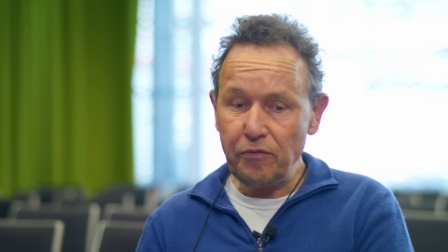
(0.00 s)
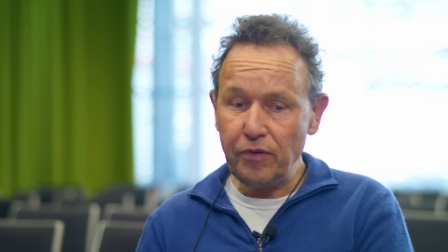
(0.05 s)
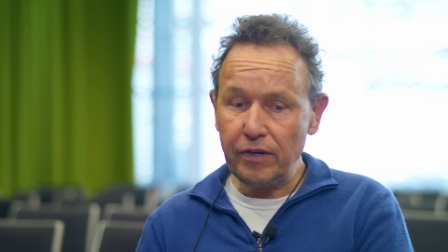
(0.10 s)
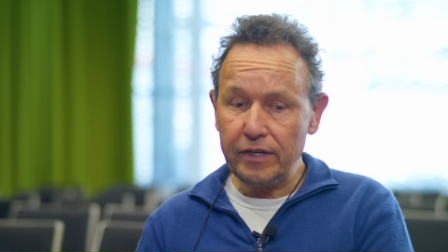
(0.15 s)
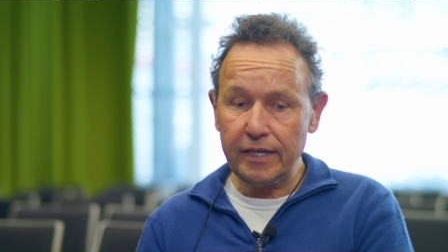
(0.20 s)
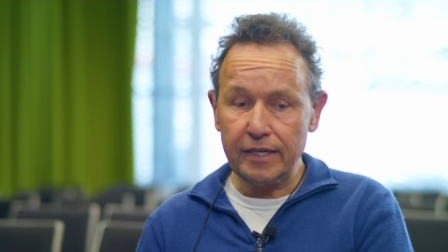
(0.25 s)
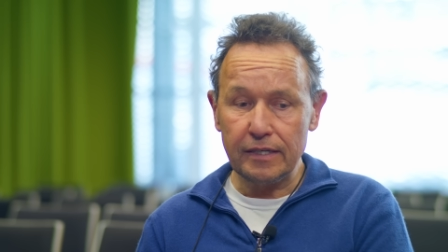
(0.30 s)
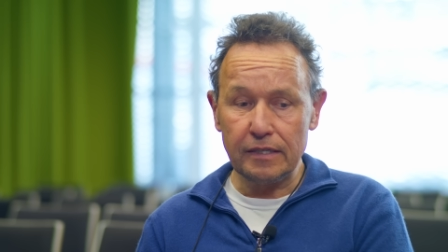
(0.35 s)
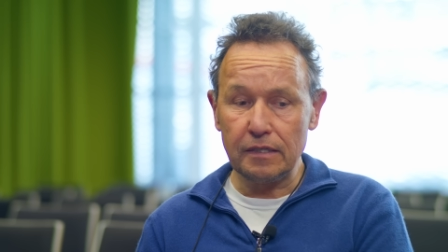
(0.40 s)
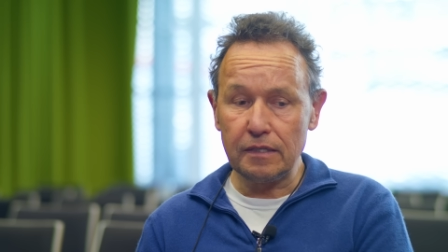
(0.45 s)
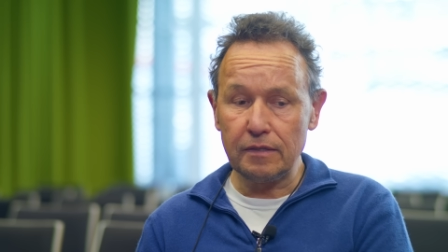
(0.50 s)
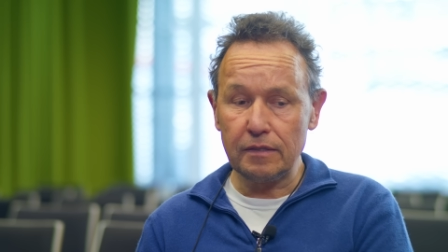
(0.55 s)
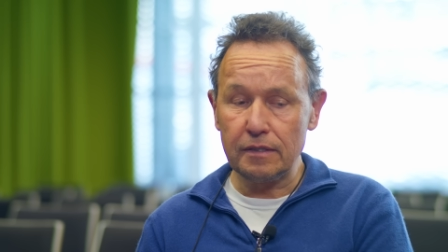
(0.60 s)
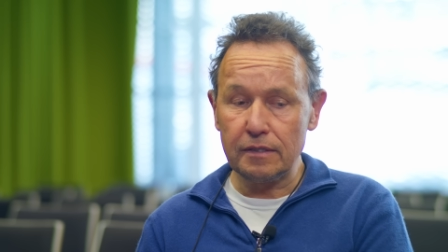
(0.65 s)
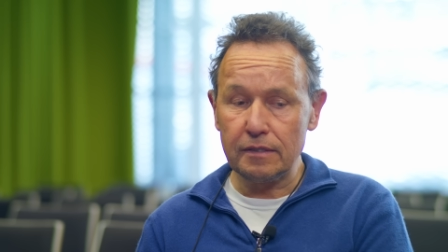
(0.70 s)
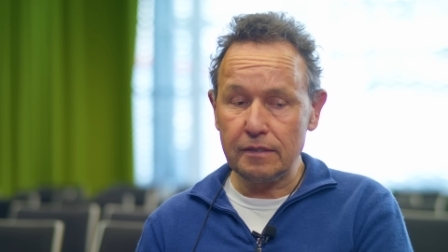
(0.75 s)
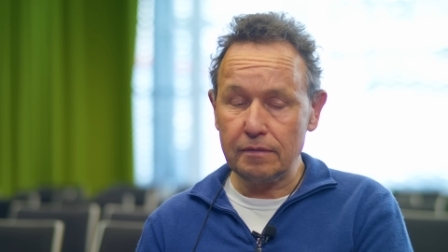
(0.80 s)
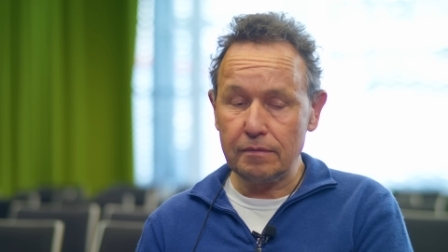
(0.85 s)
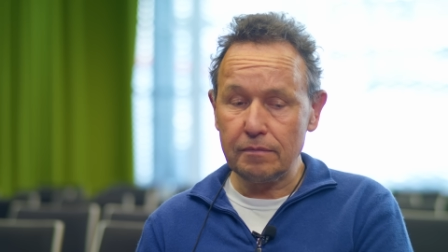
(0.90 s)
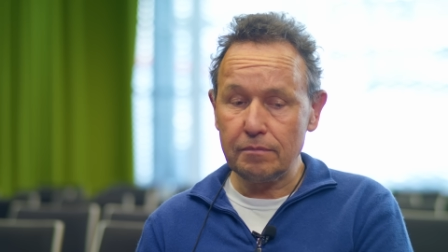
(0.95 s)
what
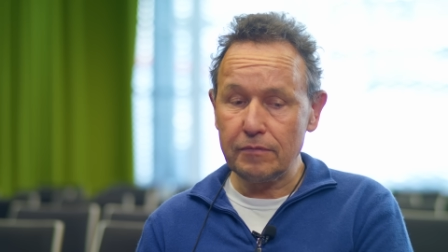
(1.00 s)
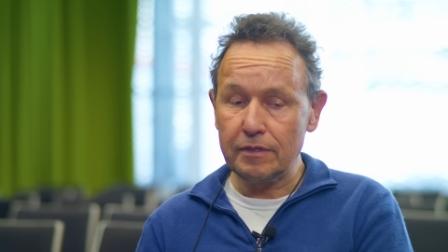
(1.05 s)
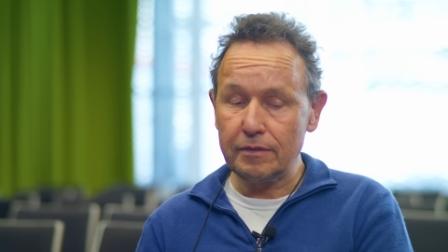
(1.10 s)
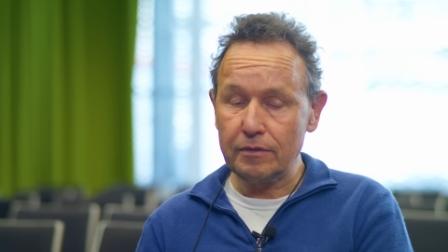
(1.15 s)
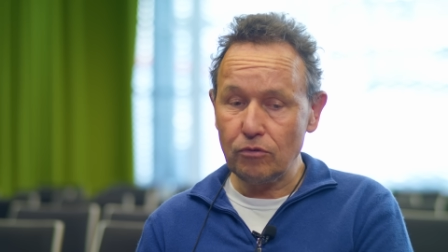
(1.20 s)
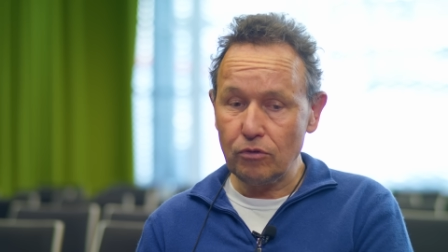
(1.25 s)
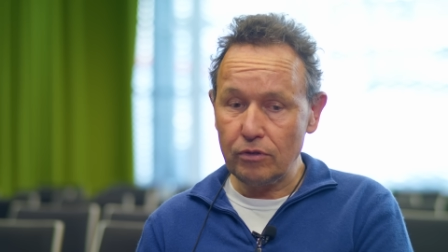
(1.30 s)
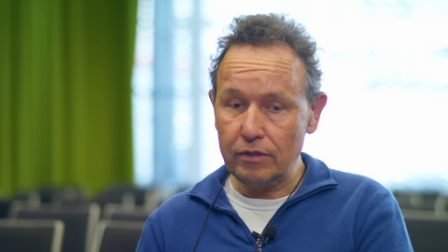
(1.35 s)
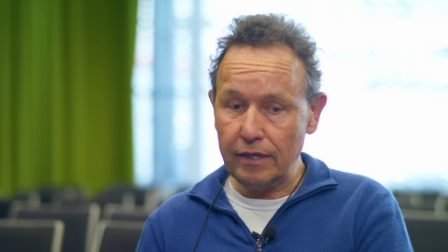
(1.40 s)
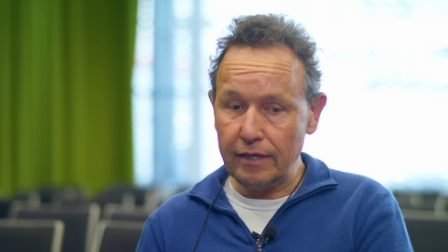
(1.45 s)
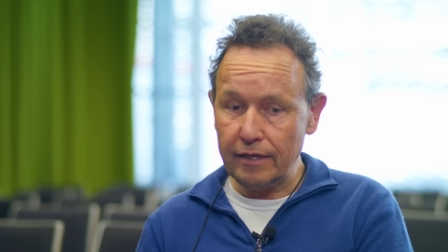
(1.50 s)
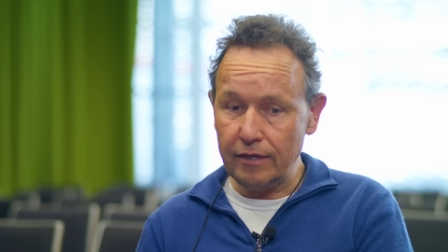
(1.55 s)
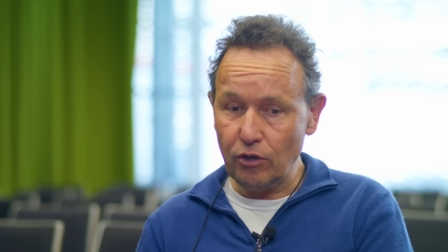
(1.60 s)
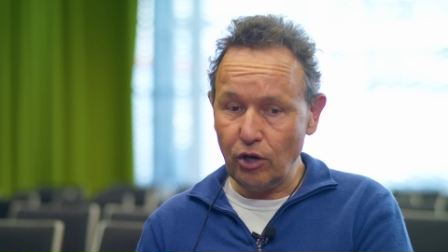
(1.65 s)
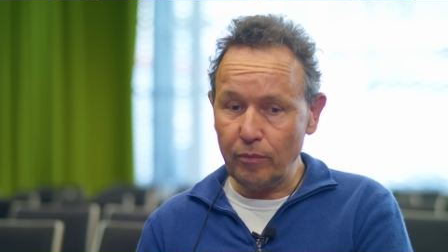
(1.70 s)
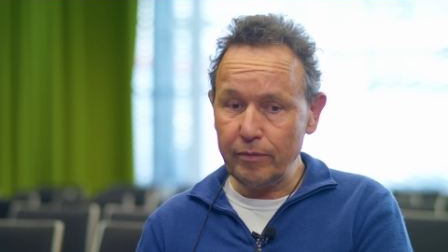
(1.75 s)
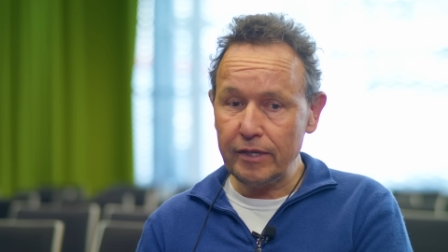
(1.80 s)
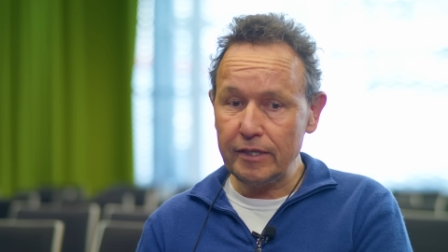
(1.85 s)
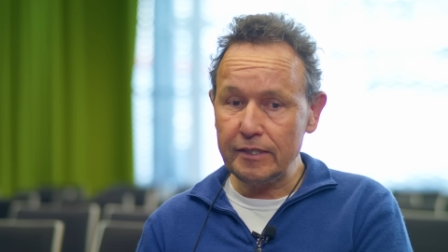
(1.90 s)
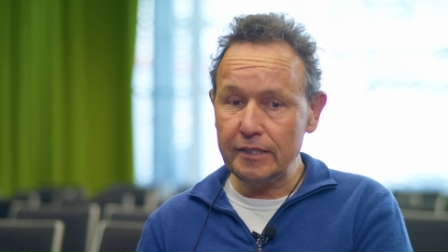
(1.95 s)
interested me enormously
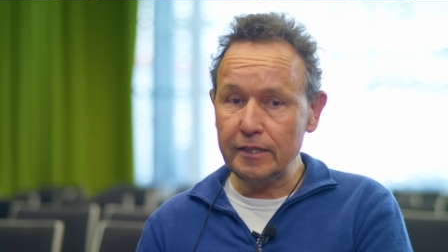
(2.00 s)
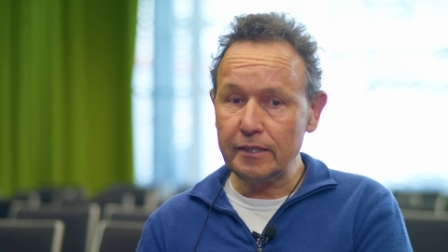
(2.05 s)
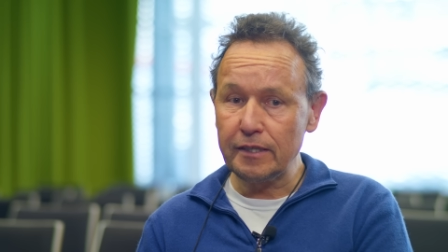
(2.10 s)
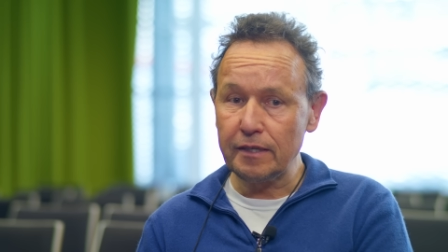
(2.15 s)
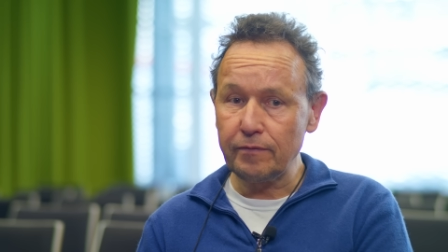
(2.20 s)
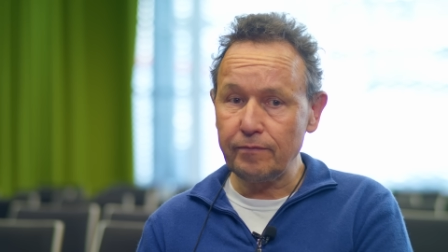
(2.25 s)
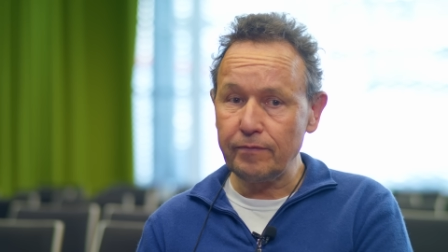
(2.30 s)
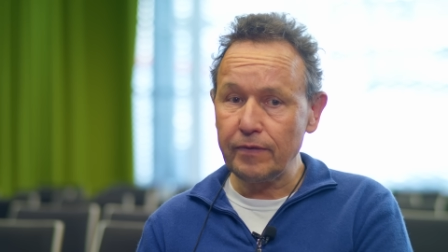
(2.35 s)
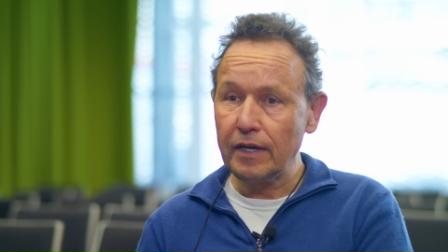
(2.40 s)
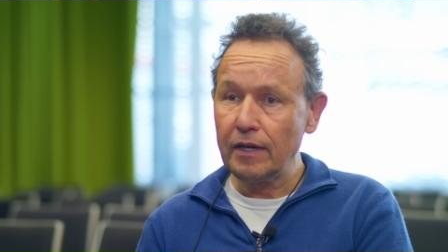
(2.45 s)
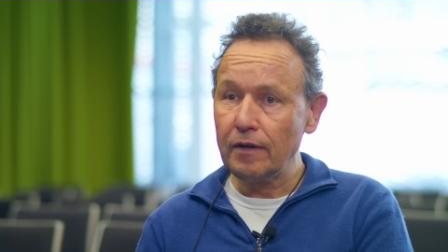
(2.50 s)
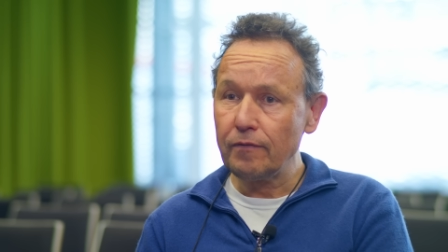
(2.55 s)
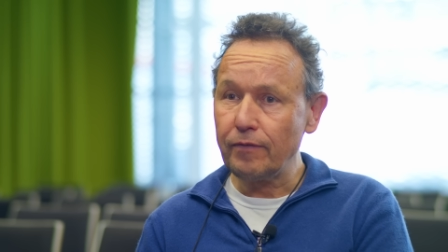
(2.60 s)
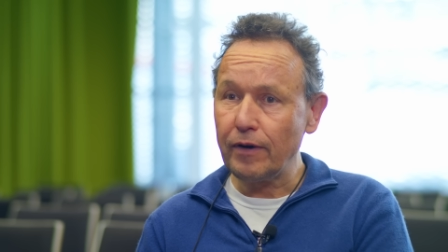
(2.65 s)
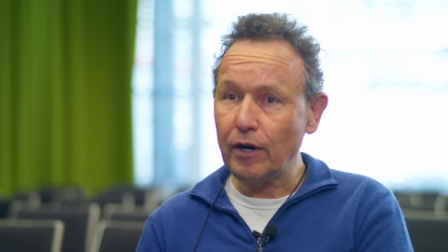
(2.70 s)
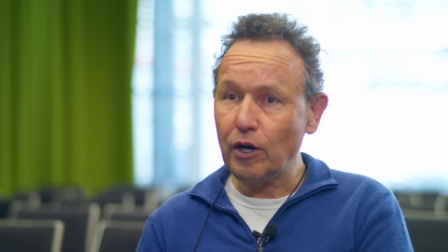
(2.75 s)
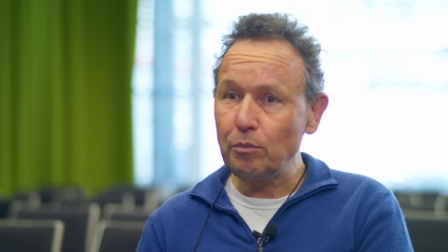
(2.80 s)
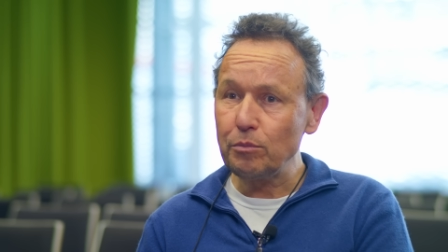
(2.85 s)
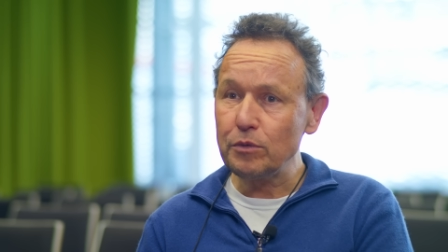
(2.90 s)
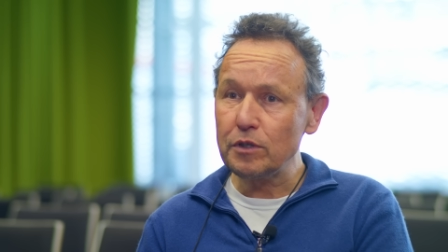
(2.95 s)
right from the
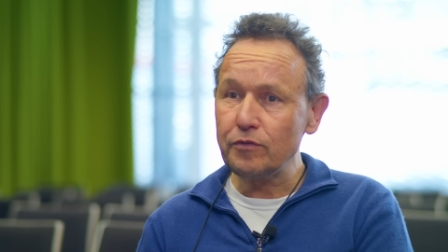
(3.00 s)
beginning,